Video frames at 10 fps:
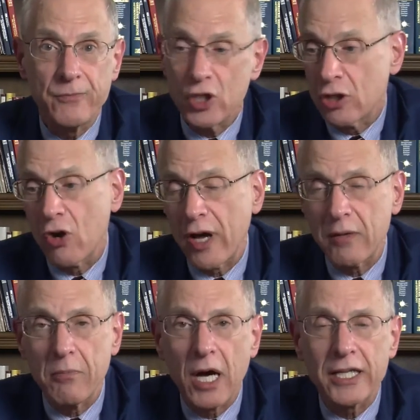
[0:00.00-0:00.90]
You can go out
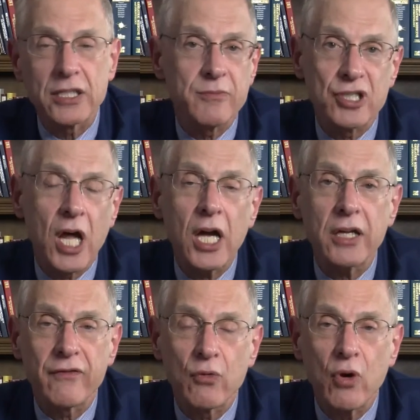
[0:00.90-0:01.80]
and buy some
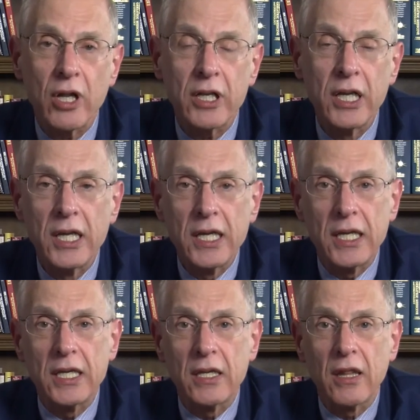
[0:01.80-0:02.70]
stock if you want
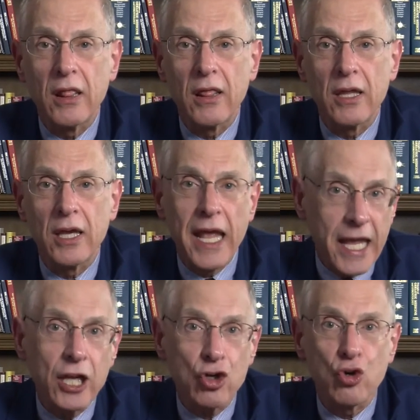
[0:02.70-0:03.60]
in the
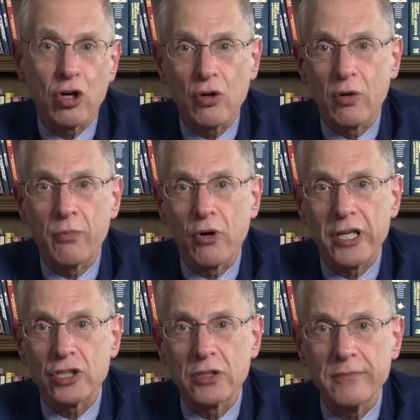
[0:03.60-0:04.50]
Anacor
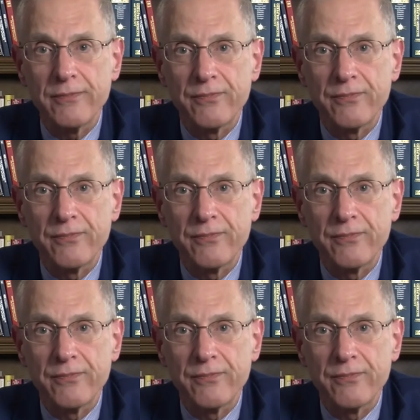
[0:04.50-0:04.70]
Corporation.